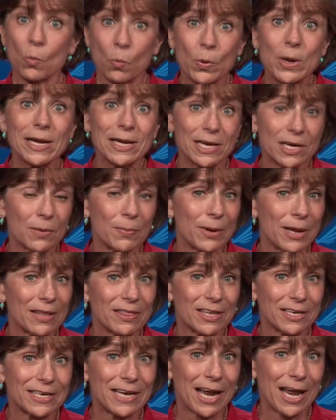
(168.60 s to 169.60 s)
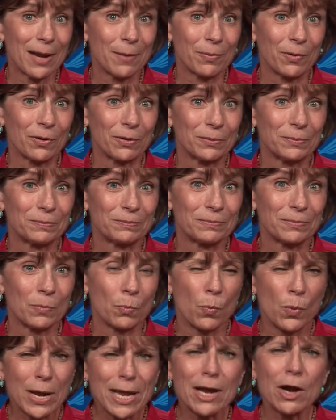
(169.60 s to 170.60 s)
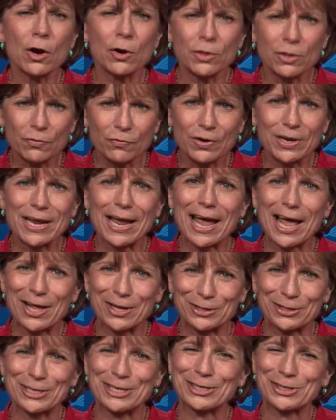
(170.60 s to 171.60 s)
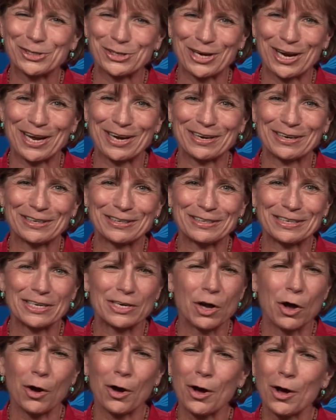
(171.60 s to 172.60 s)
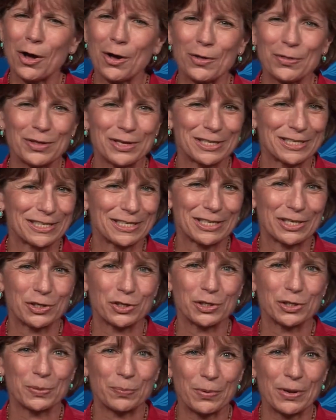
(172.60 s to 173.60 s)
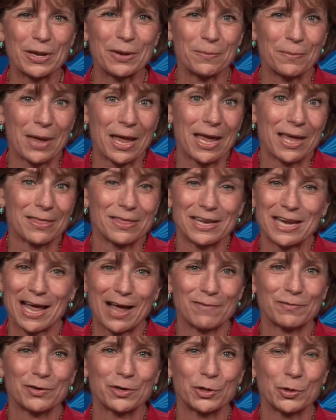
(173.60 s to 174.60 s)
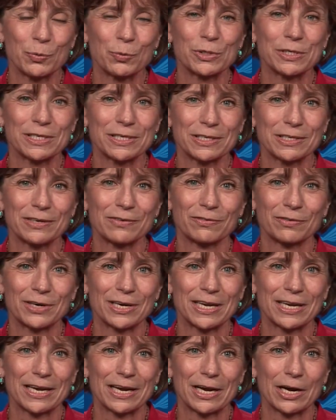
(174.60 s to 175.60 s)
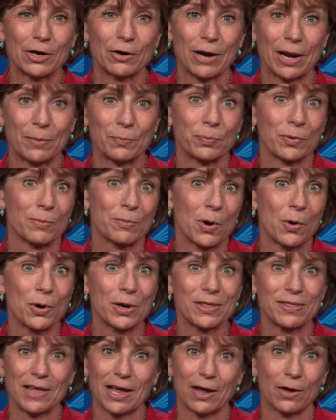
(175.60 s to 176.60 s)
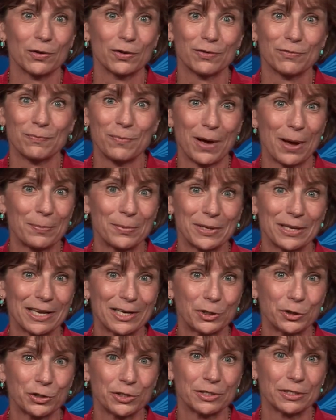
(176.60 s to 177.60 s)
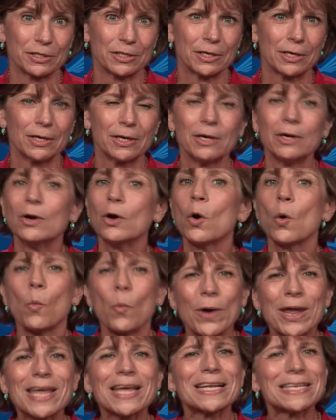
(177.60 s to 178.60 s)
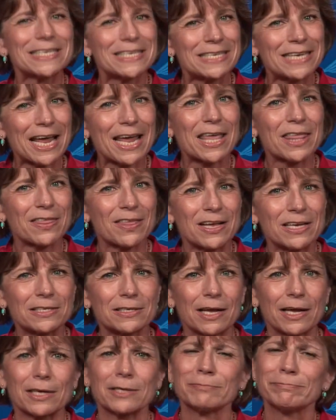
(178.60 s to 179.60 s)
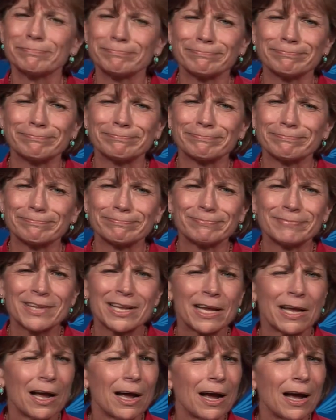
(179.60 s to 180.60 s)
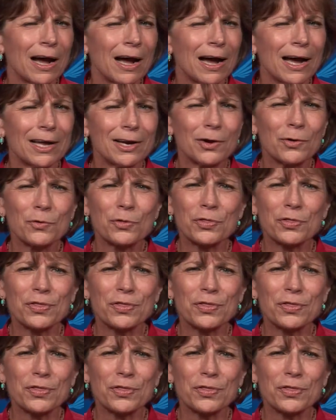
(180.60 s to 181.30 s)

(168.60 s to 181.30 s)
We need to be at the table. We are the reality check in all the decisions being made that have to do with delivering care and promoting the health of populations. We can say things like, I don't